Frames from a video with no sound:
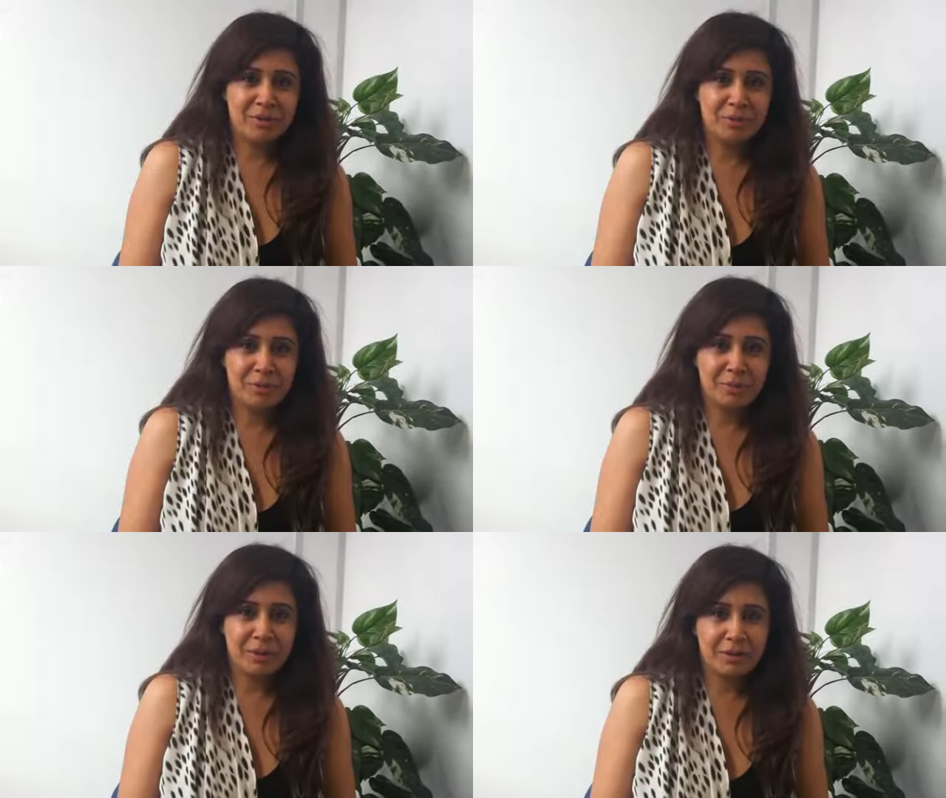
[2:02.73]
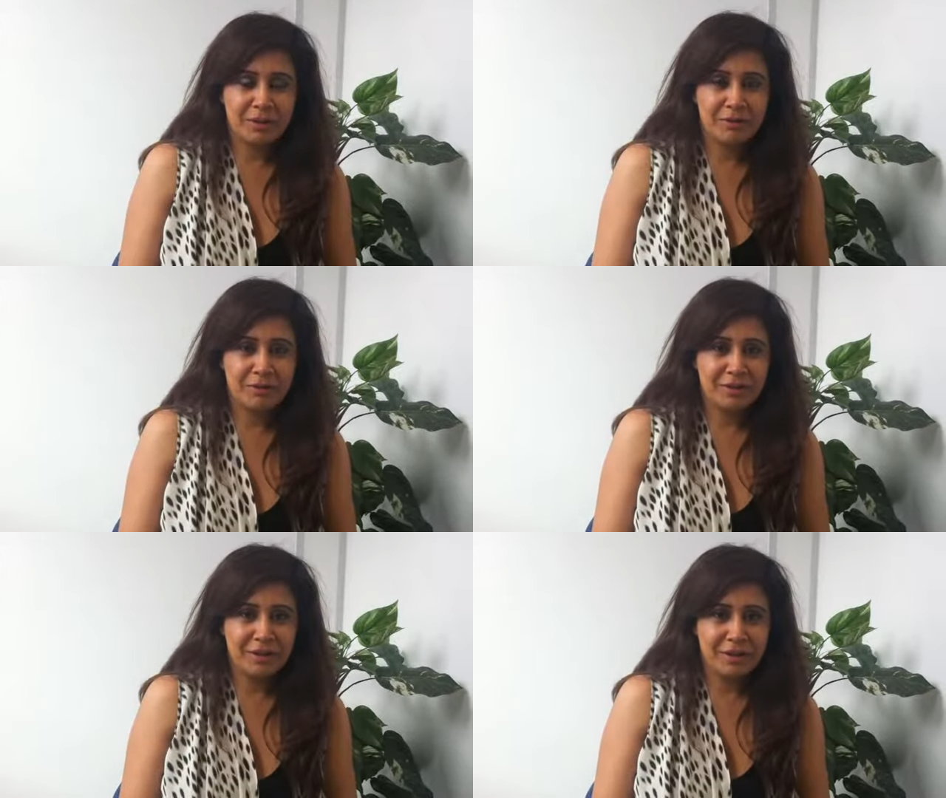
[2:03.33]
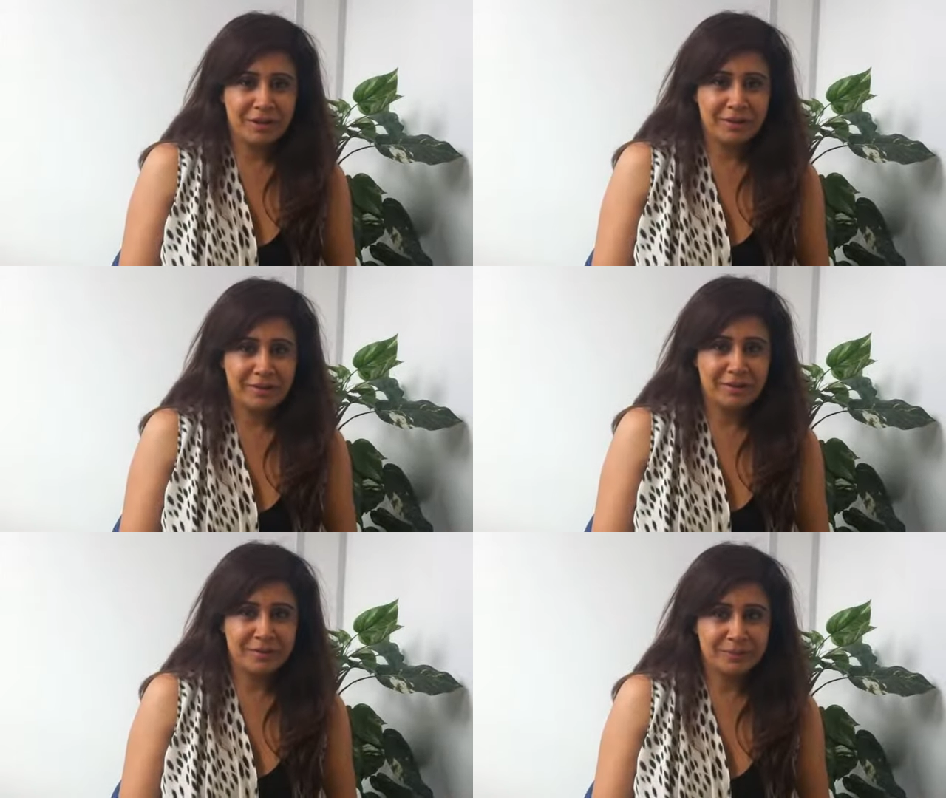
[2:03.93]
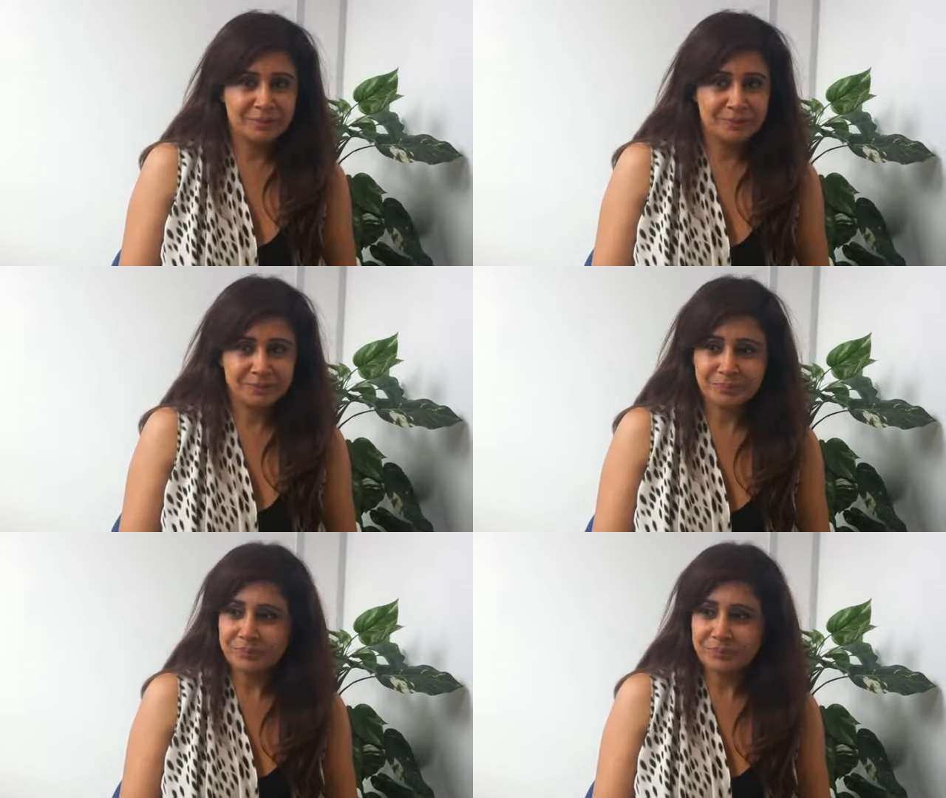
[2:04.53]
made sure I'm here every day, and